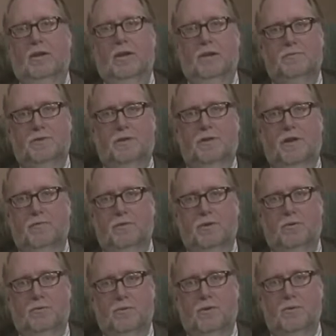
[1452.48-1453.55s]
gift certificate
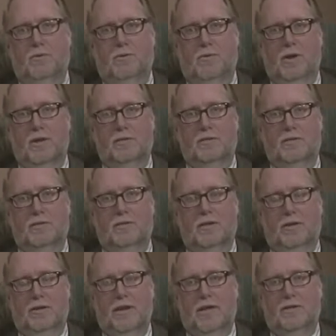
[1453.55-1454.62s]
to Ruth Chris.
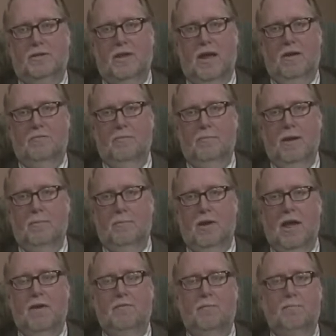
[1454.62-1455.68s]
Until next time, remember,
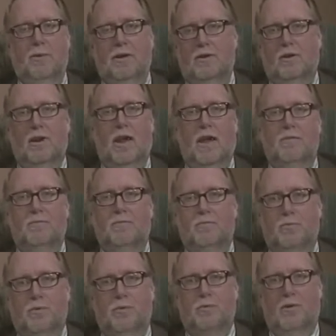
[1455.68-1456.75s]
have a better life
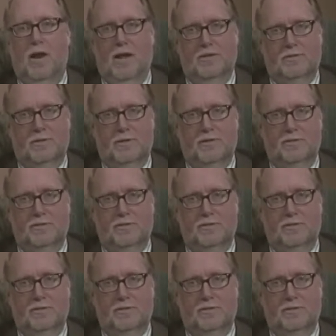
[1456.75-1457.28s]
through Christ.